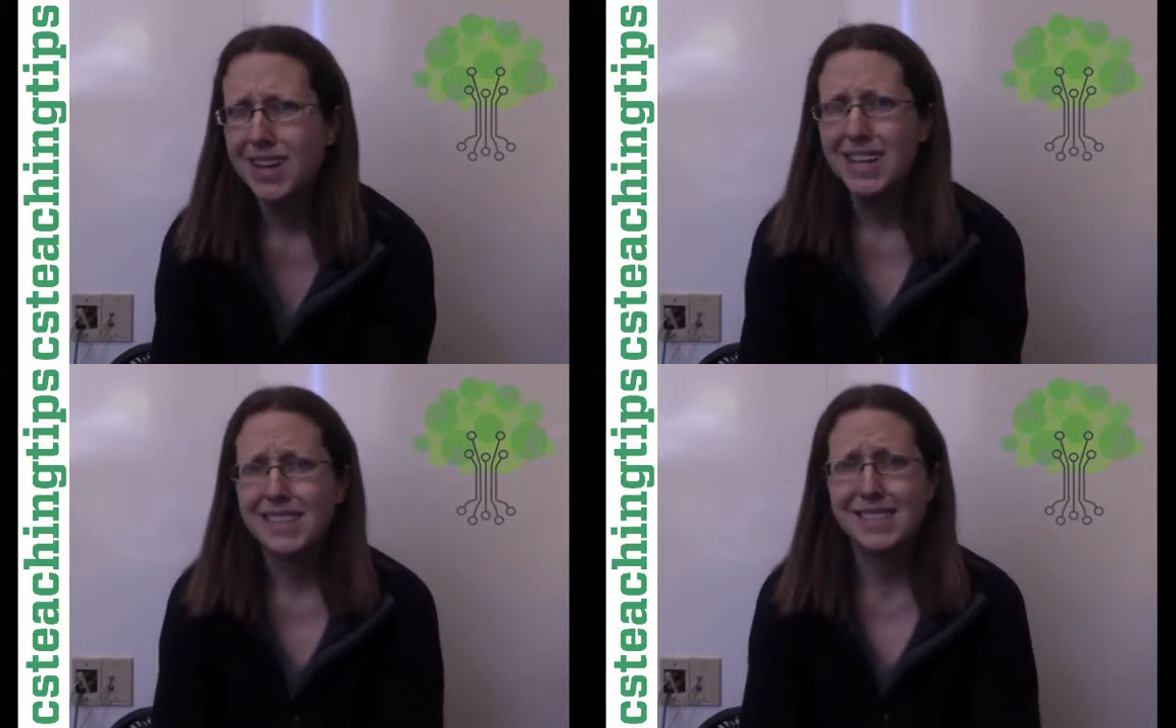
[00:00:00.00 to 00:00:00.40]

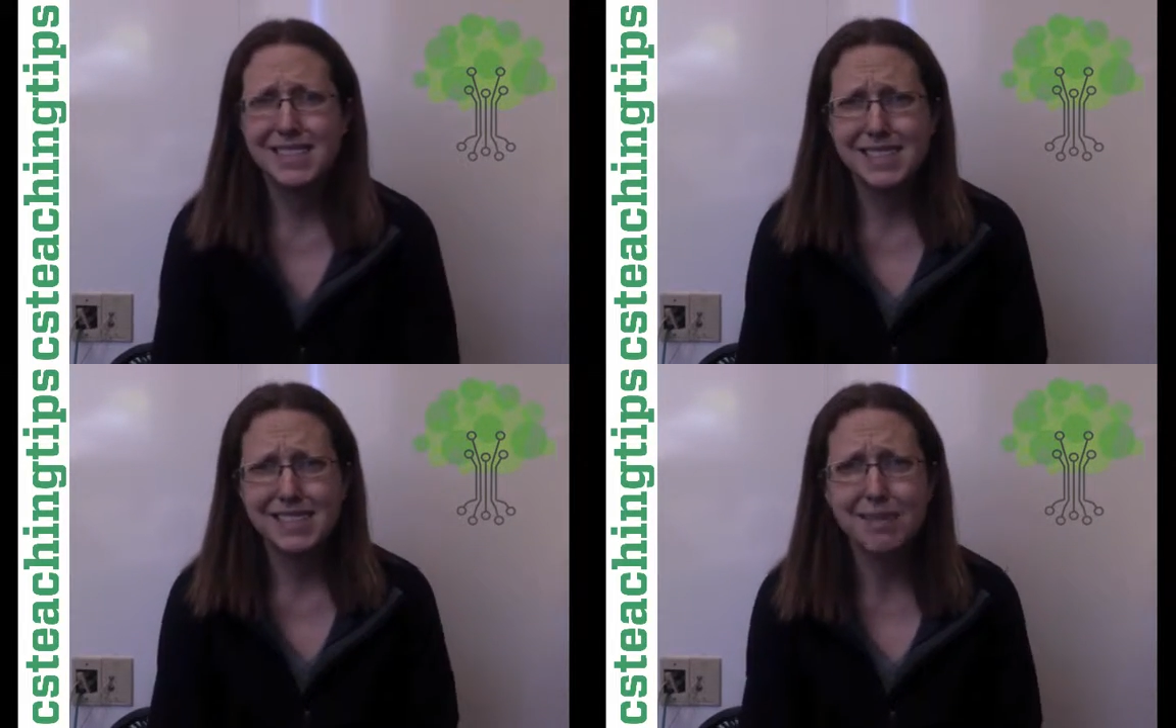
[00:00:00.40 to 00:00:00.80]

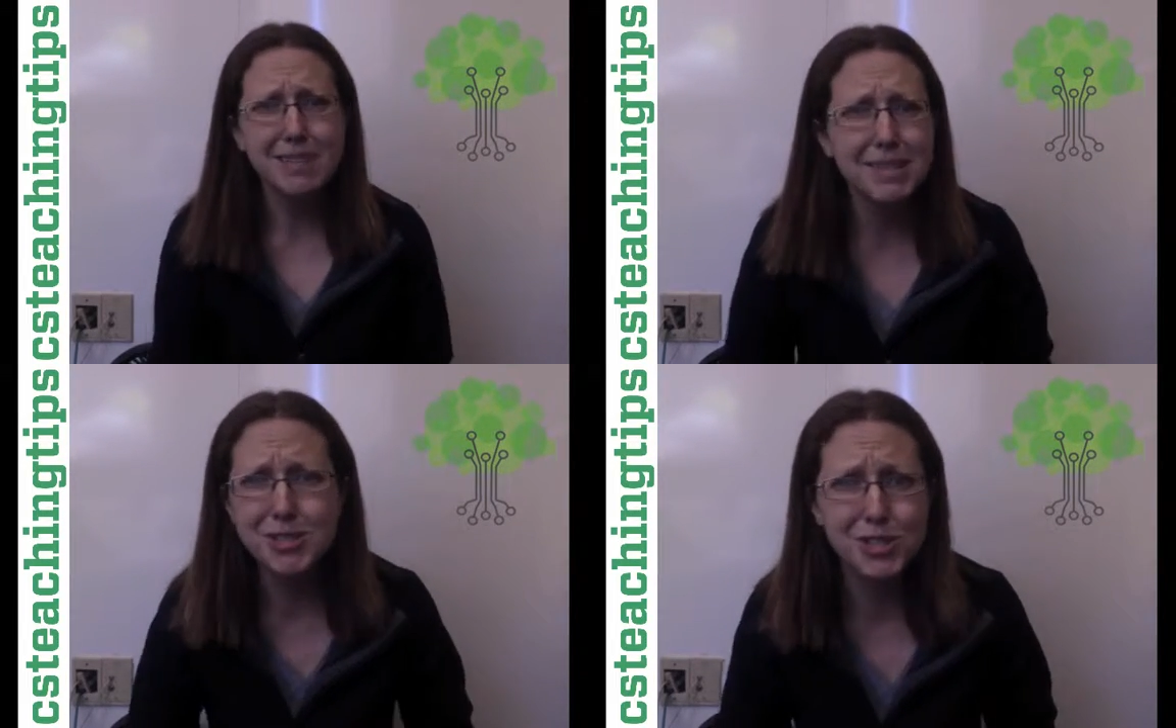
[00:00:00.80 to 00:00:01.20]

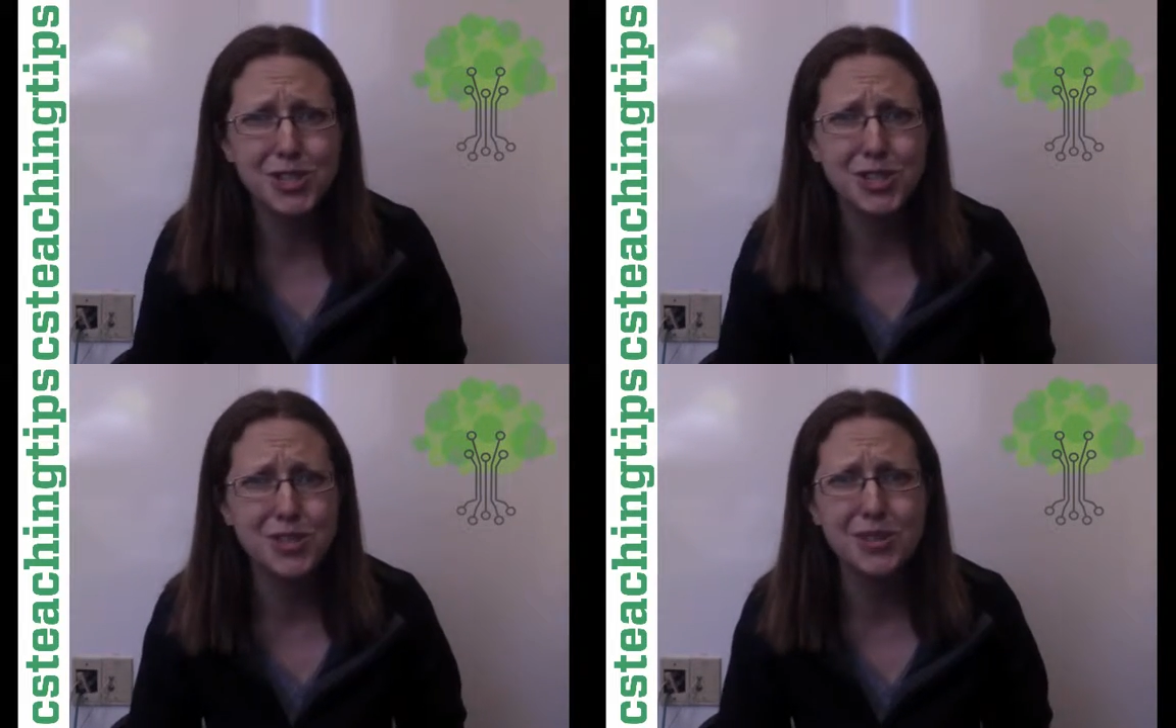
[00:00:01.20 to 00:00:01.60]
sometimes you're going
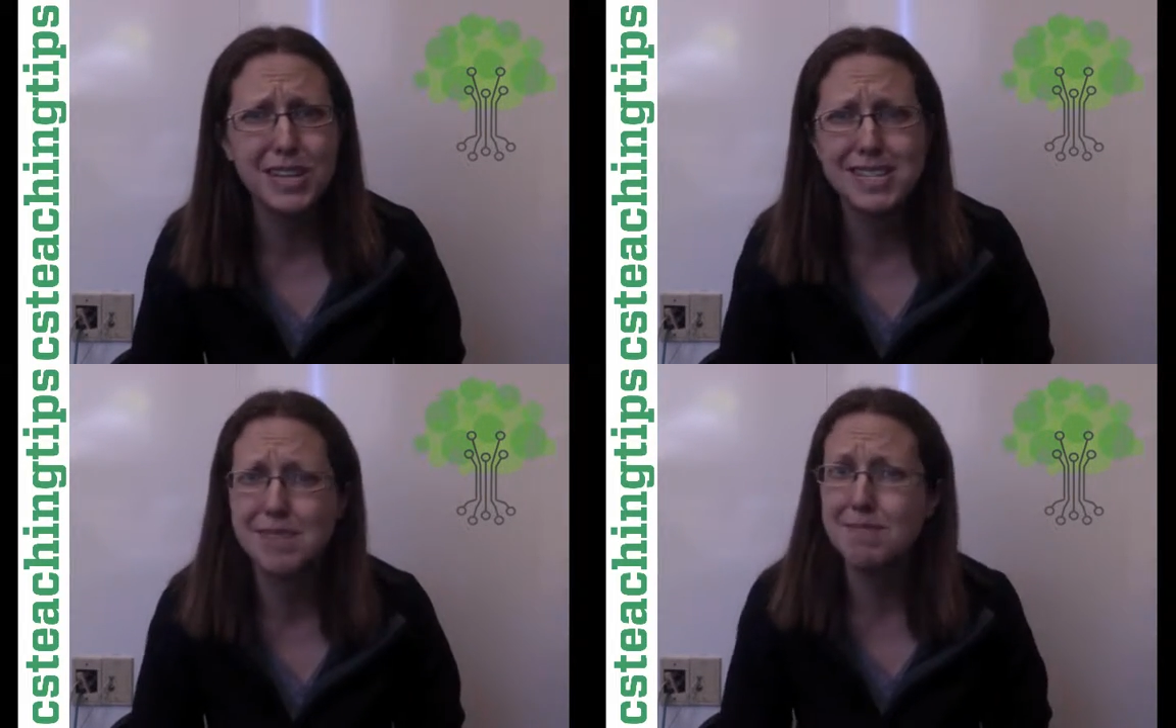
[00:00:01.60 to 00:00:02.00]
to do
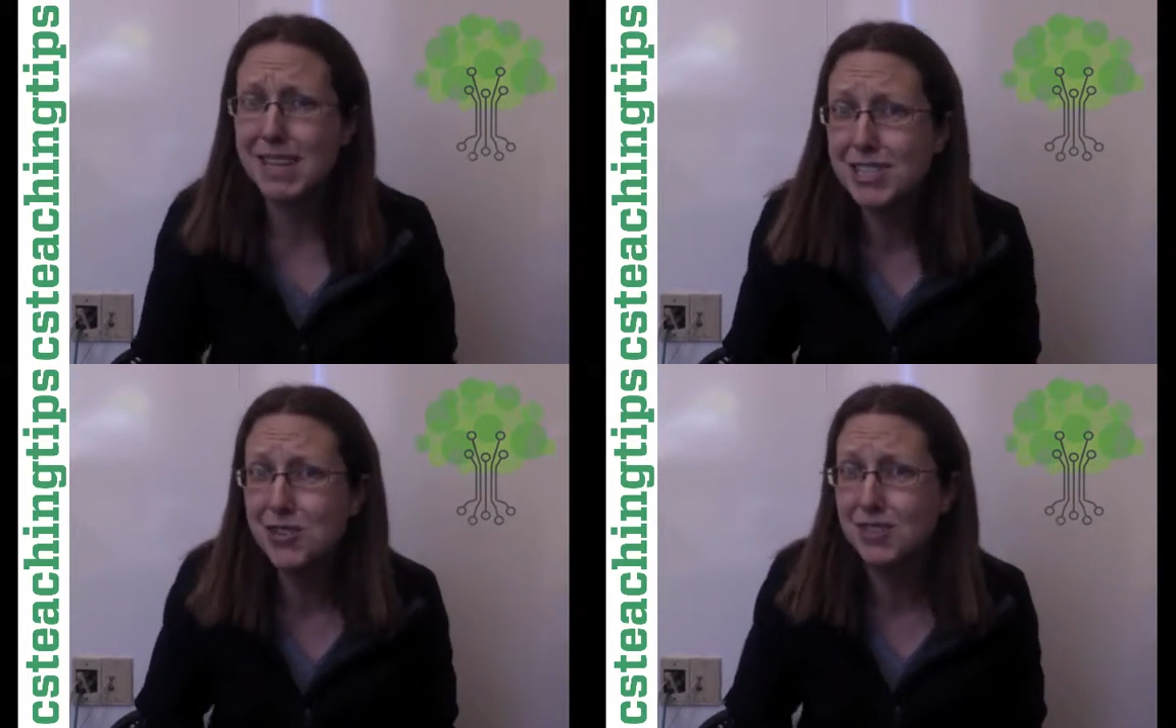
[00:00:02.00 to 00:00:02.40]
things that make
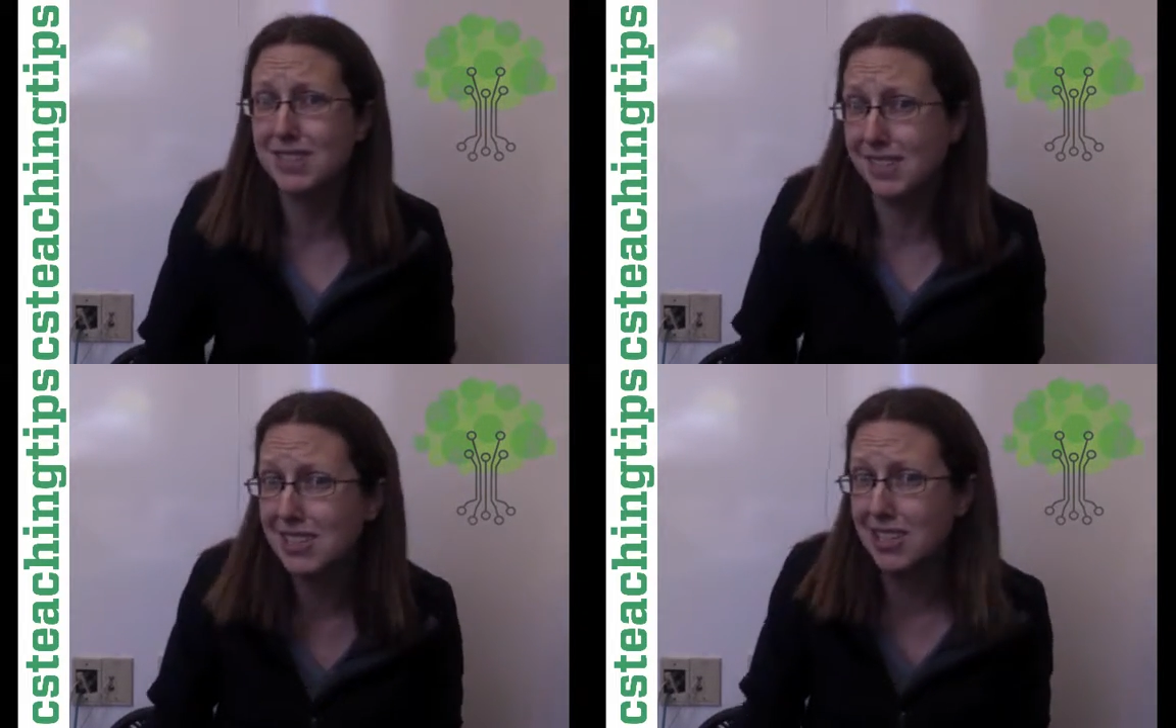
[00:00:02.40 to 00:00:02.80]
students a
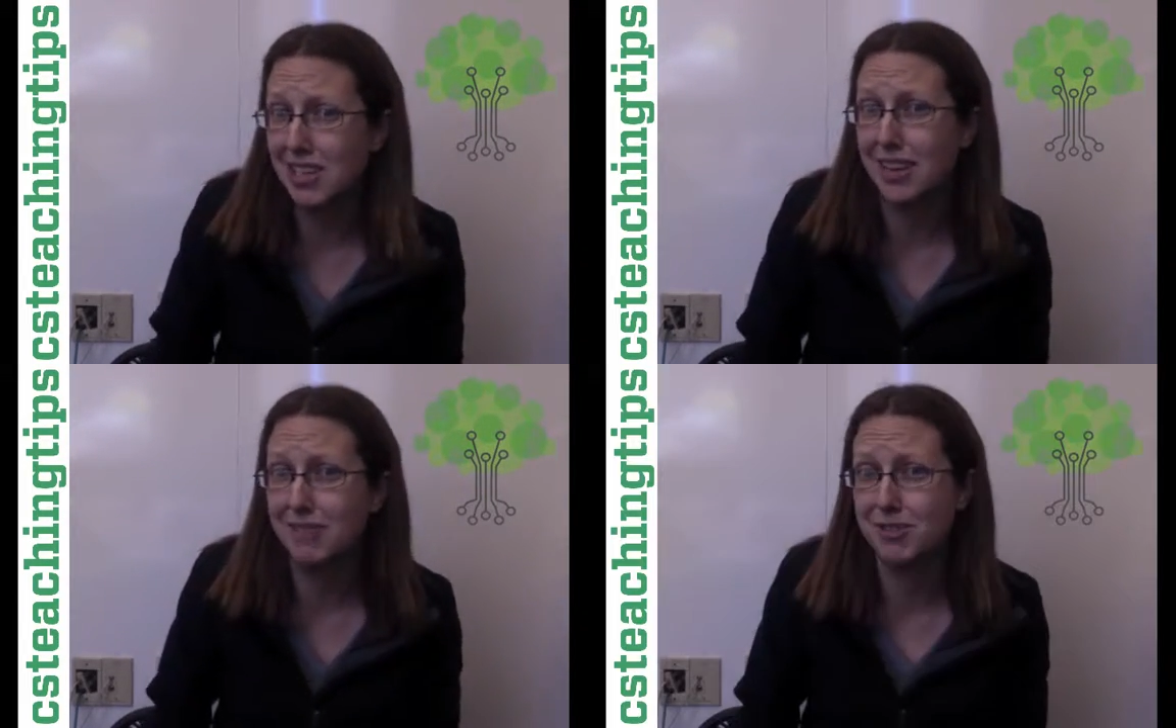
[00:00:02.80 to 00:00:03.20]
little
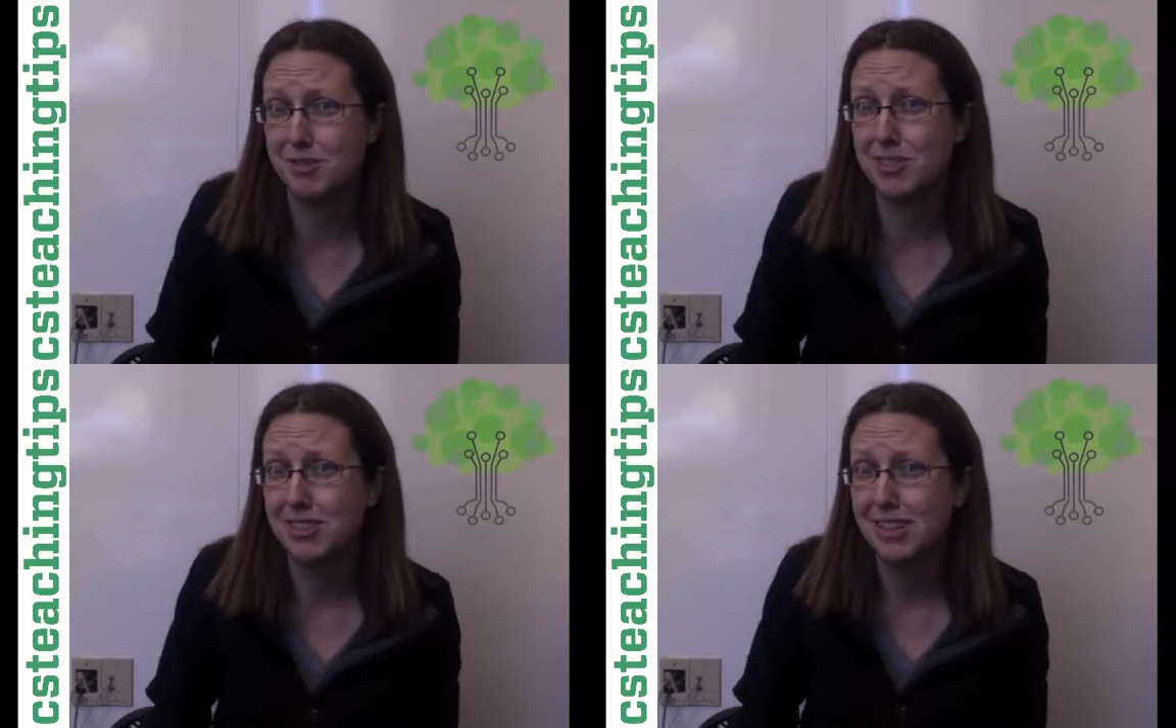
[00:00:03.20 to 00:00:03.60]
uncomfortable,